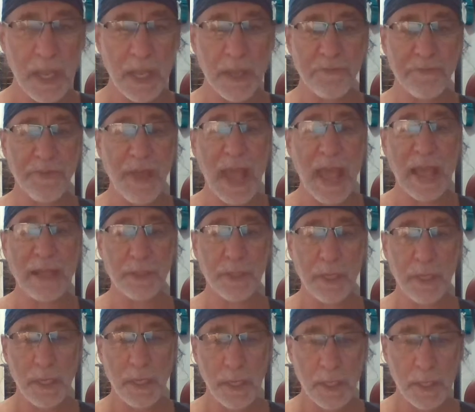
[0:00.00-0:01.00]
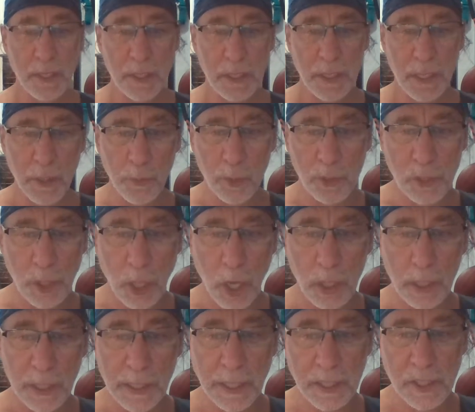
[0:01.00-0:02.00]
In fact, it was
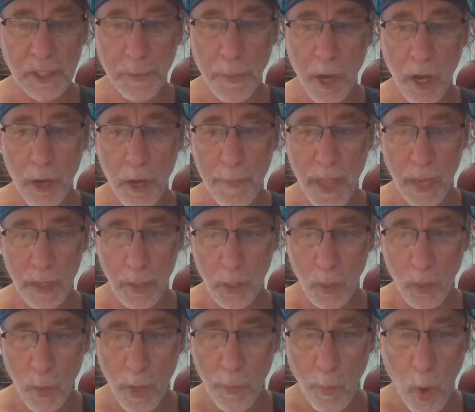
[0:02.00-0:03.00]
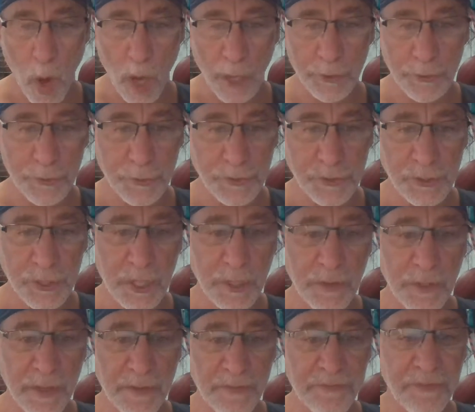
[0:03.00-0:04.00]
all an experiment. We wanted to see
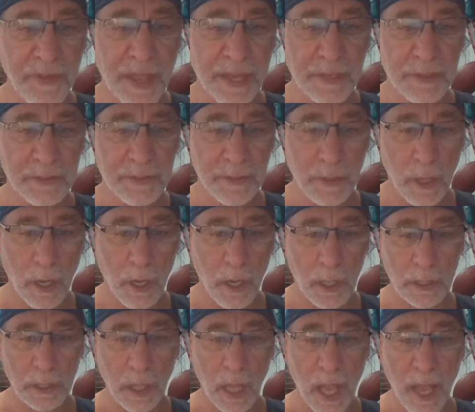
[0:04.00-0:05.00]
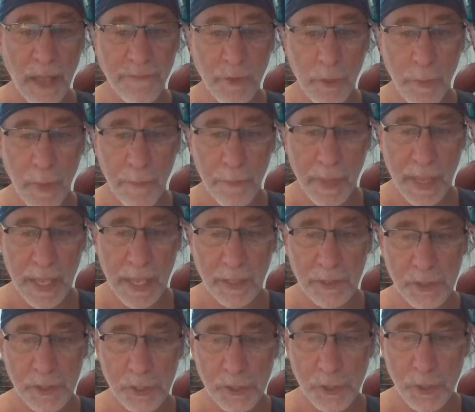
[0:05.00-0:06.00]
the effect on live human
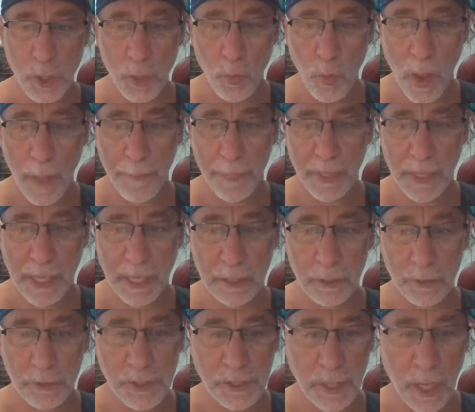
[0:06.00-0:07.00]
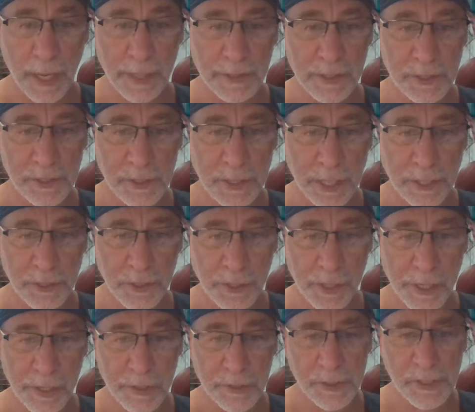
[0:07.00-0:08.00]
beings this new weapon Hitler's scientists and
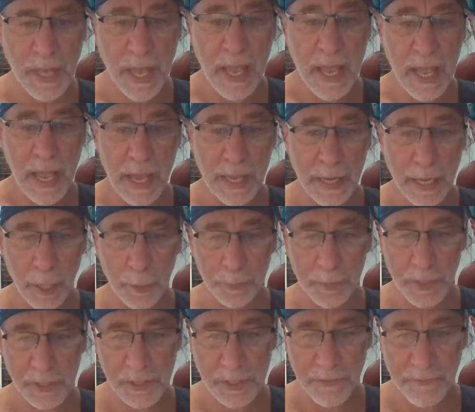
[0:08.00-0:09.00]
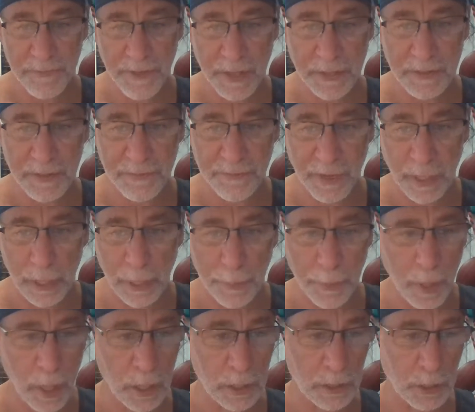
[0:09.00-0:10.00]
engineers had helped us
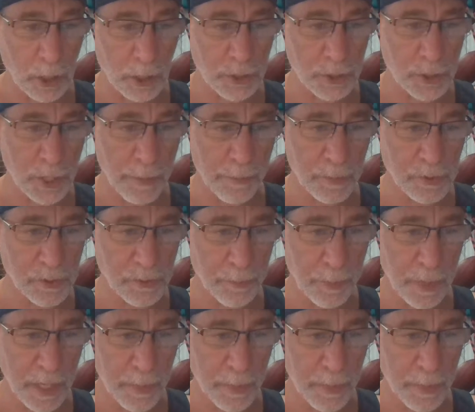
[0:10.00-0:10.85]
develop on large numbers of